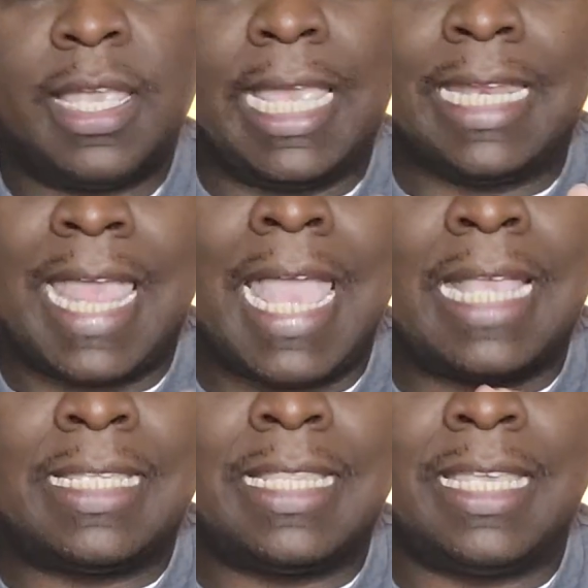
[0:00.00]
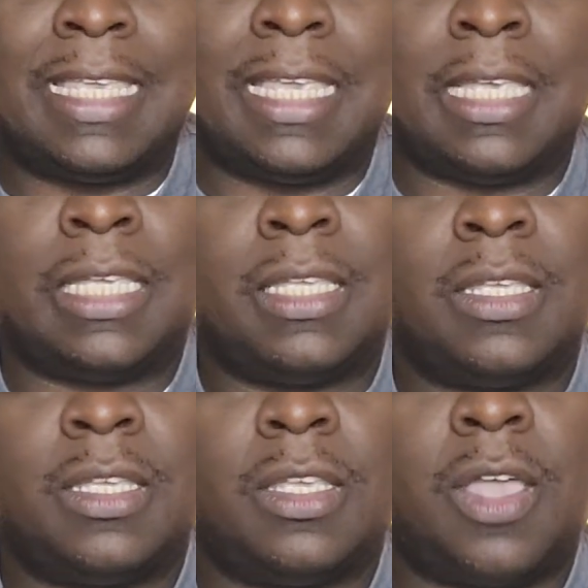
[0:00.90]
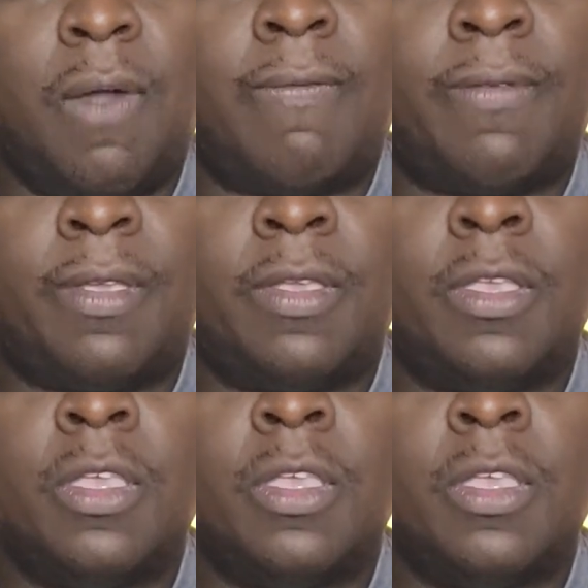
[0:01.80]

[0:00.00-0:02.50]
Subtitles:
and Hand to the King, Kofi.